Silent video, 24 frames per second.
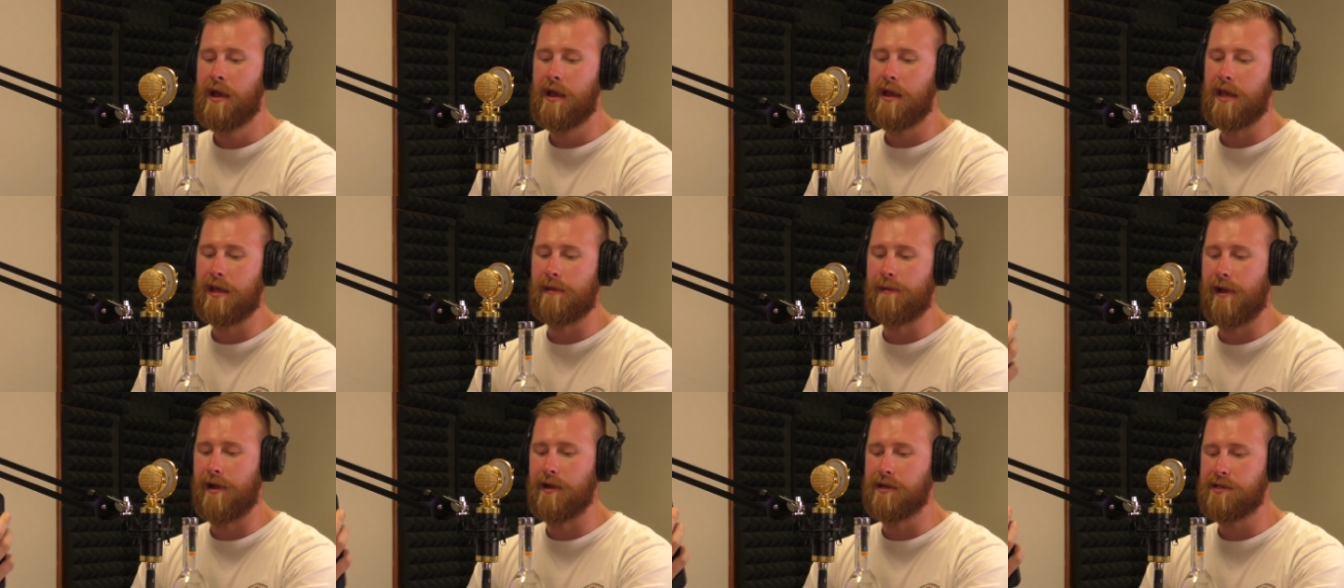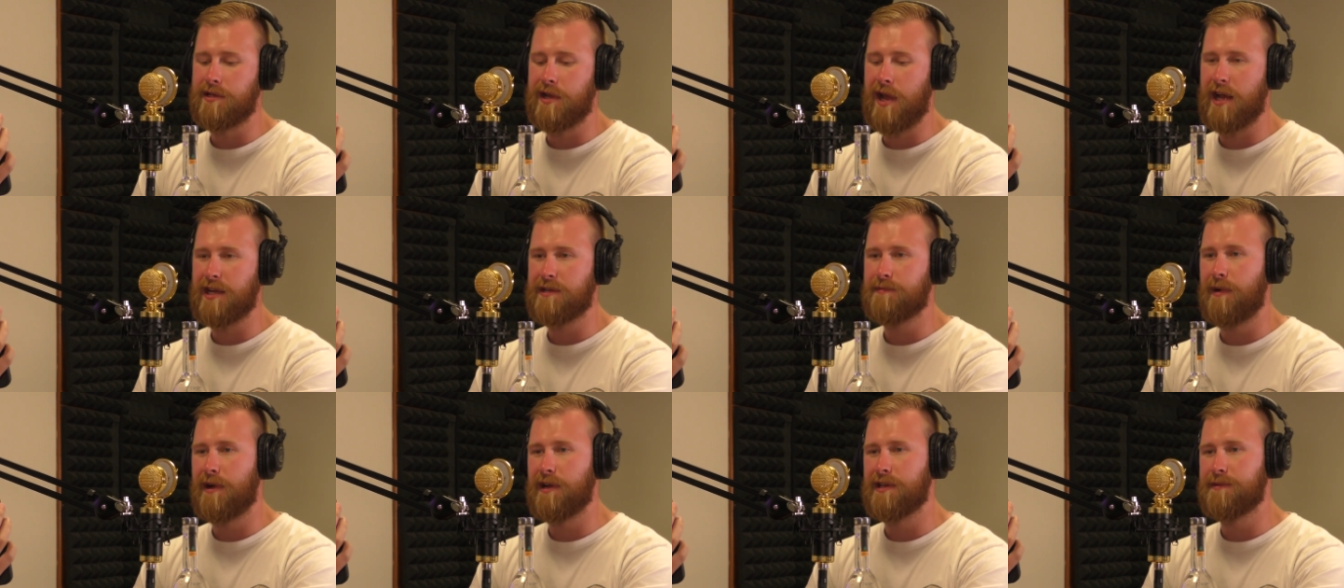email
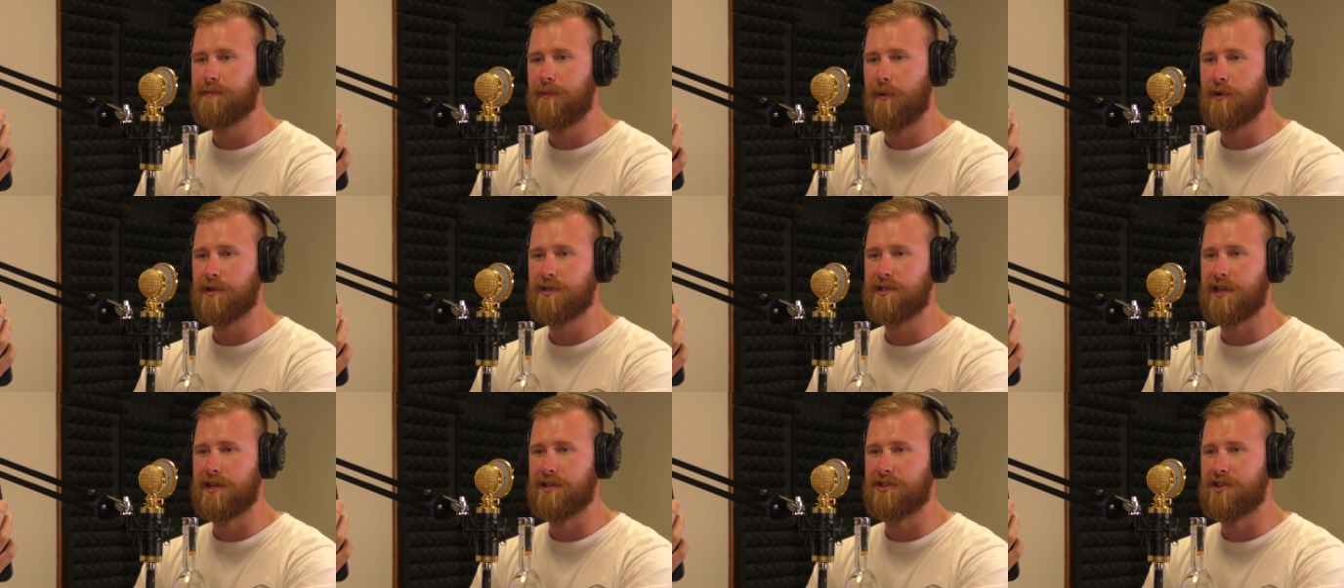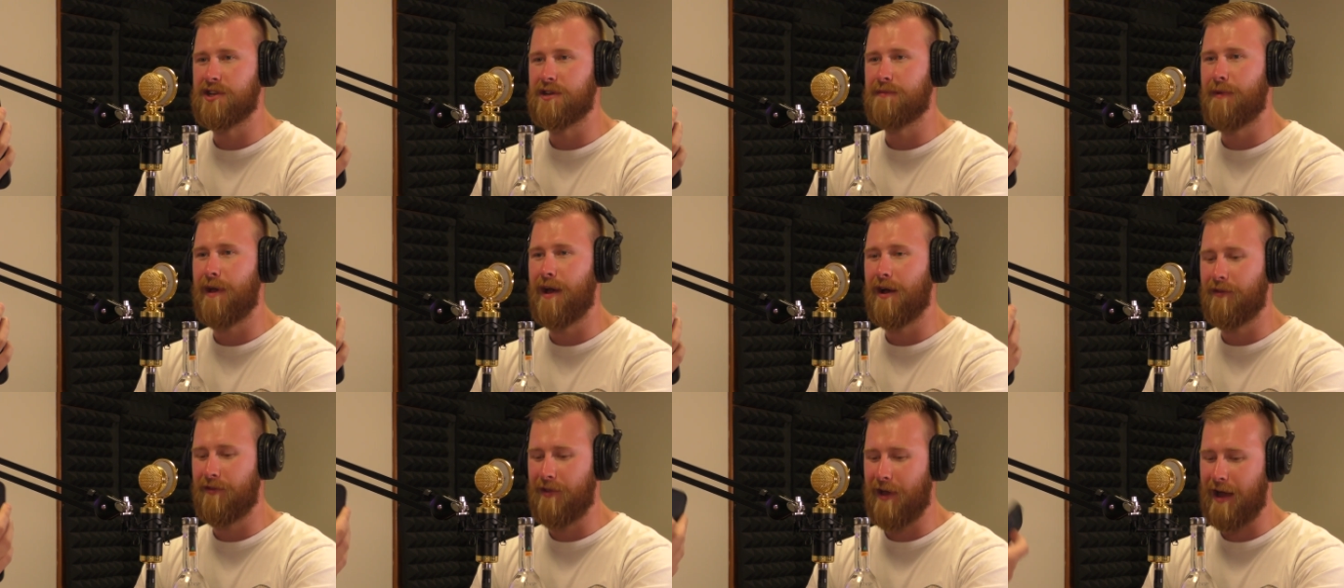snackspotsports at
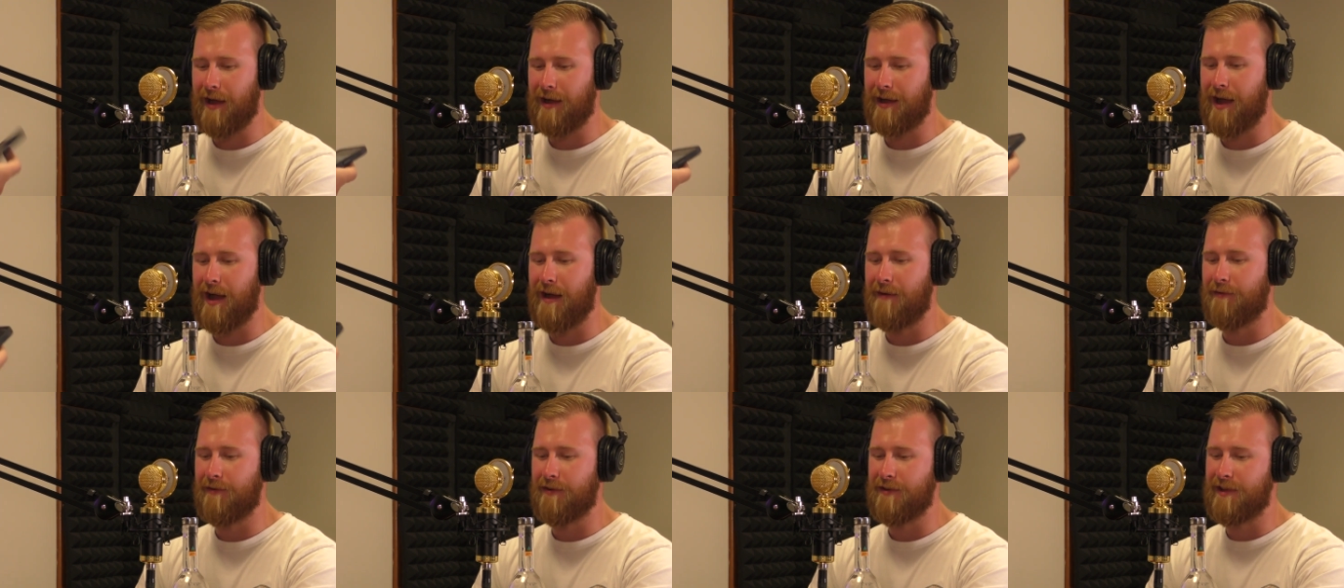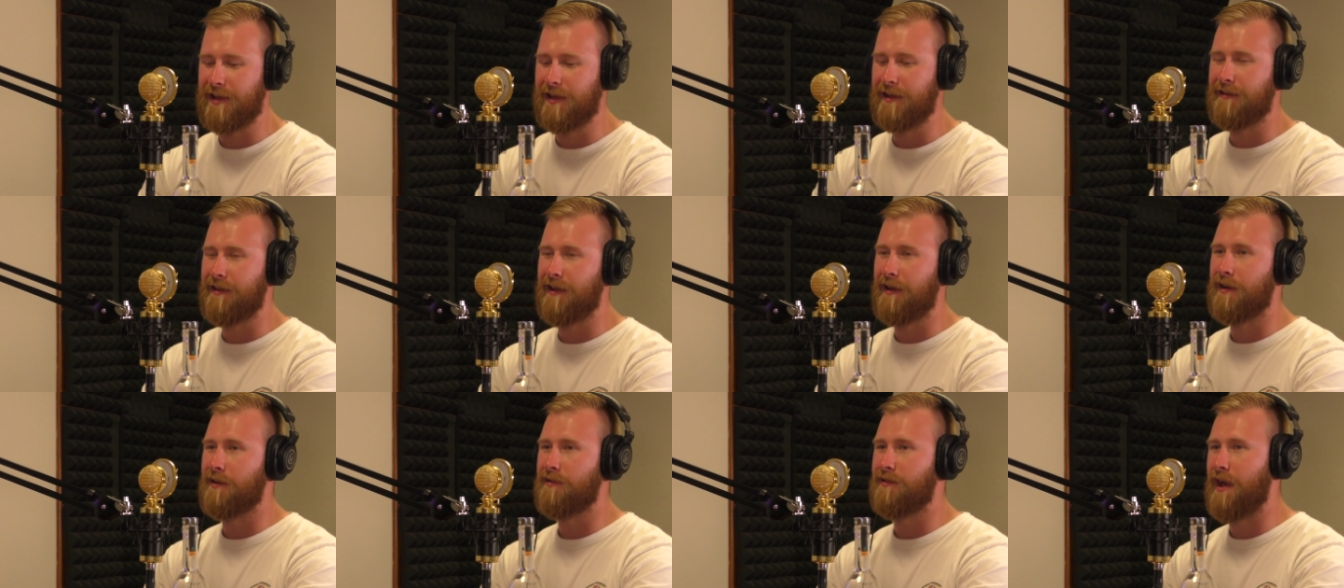gmail.com for
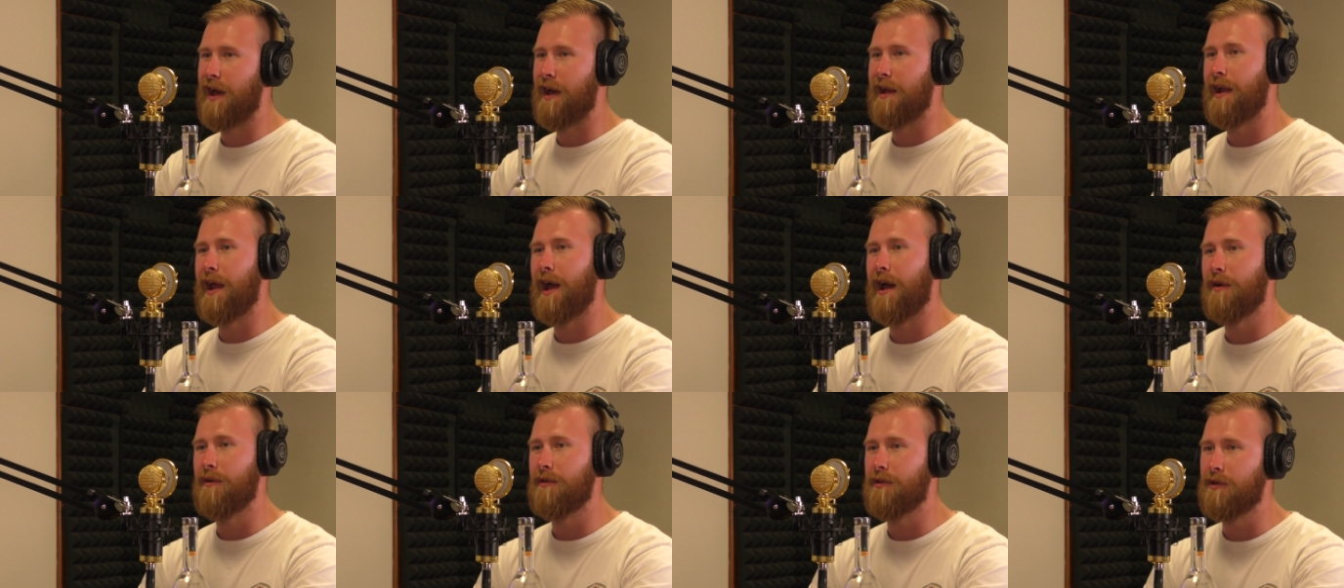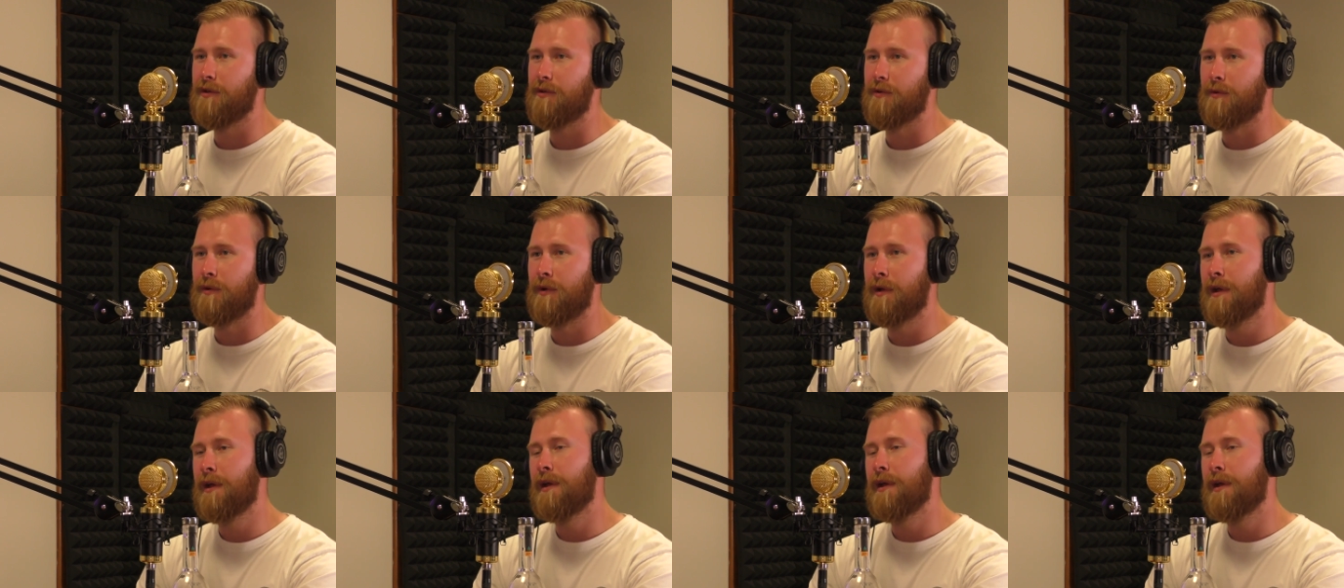details on how you,